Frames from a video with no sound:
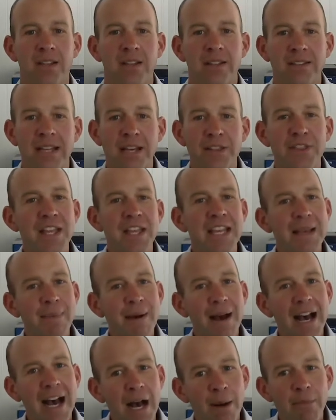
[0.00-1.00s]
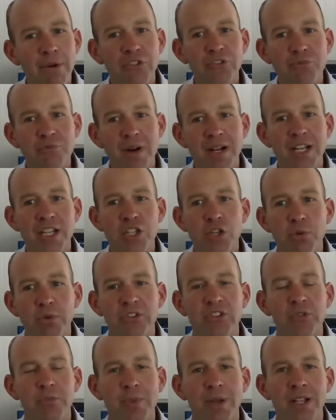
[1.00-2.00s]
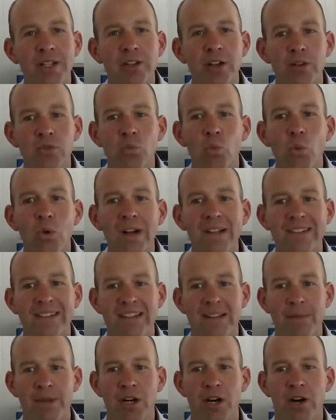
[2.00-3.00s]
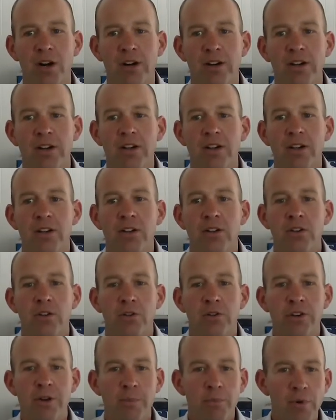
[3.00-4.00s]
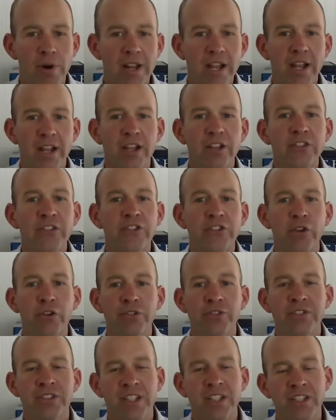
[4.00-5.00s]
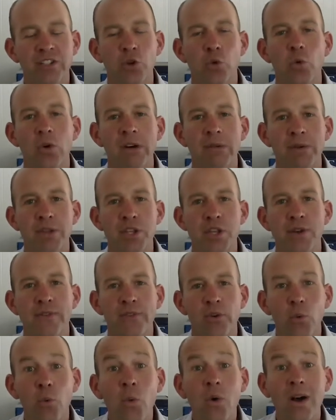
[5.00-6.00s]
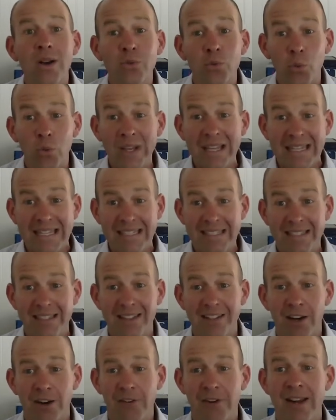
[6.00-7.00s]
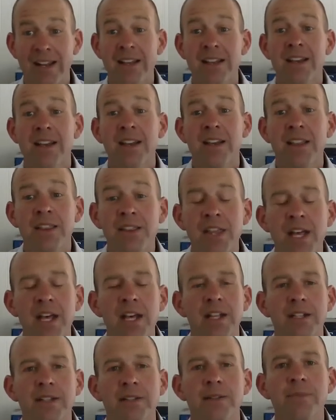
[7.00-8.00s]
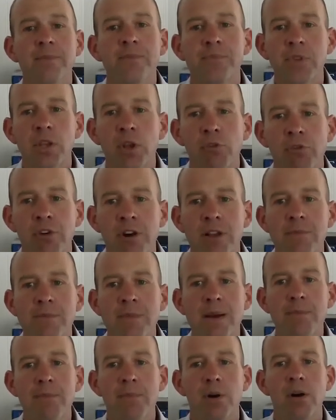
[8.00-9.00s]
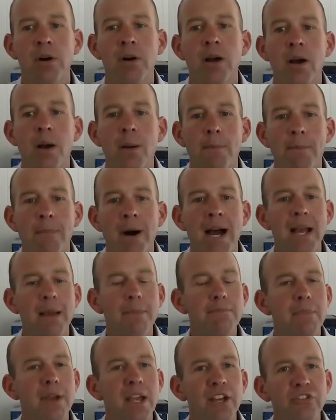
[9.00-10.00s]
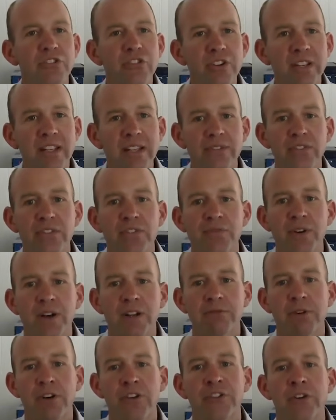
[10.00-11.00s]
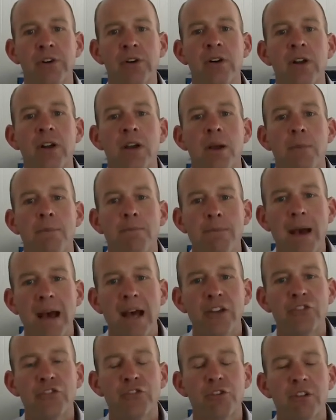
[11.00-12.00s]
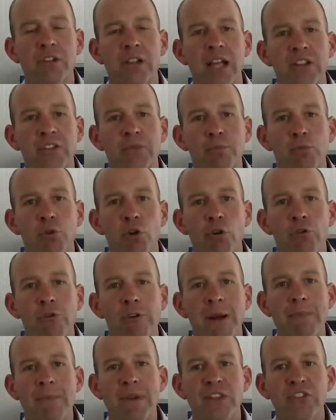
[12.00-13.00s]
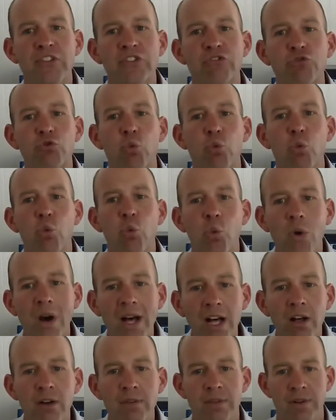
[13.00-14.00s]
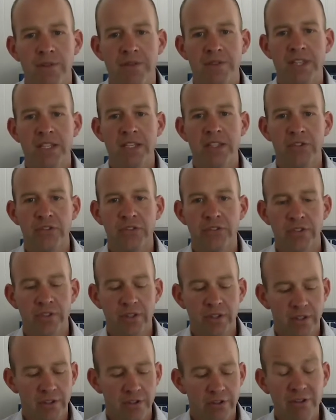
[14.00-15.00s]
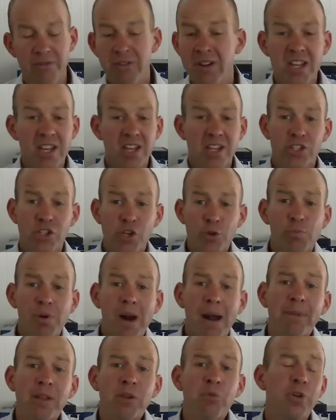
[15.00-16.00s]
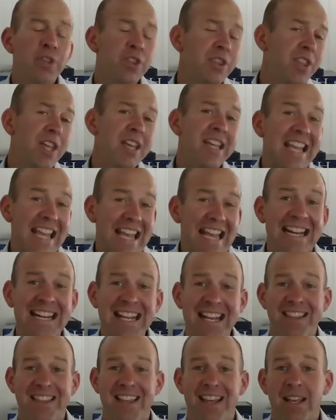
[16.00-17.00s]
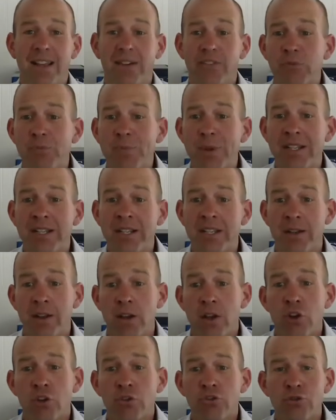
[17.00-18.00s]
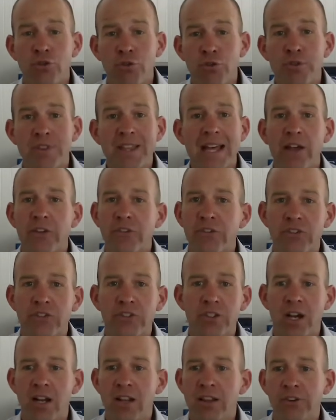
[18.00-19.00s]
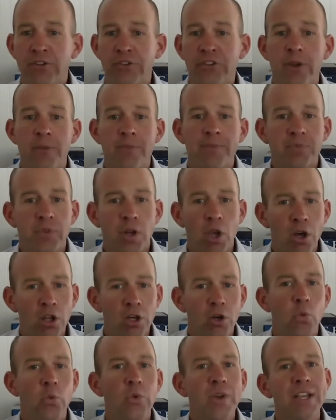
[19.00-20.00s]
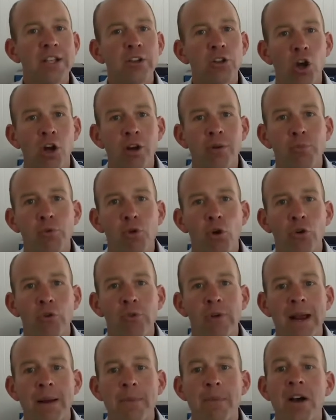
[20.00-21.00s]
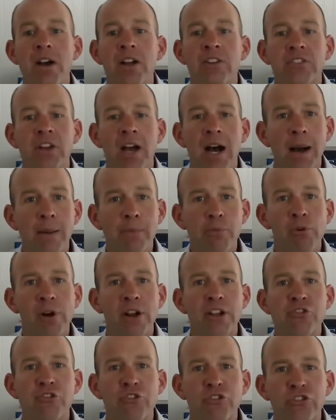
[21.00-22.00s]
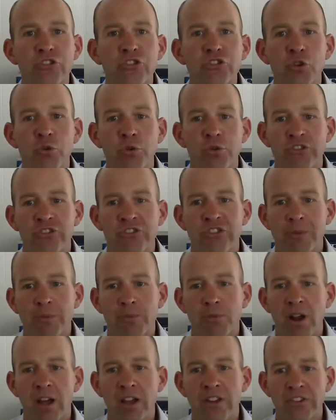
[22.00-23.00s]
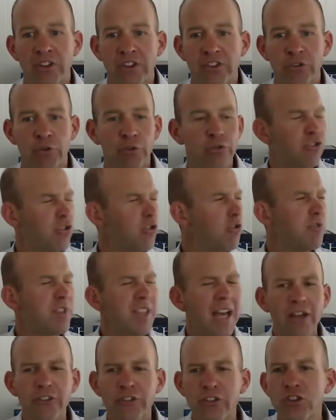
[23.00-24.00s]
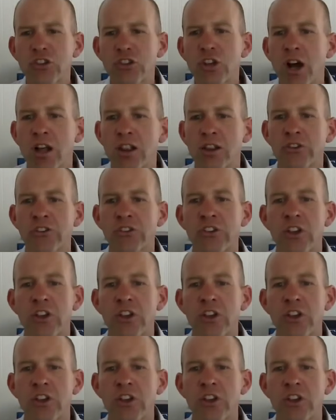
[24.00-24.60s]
Now think about how much money you would spend on one seminar or to bring a consultant in to work with you for 1 week, all right? Then remember, my Major Gifts Fundraiser Masterclass program is 12 of these. So you probably wouldn't think anything of spending $2,000 on a week-long program to upgrade your stewardship process, or $2,000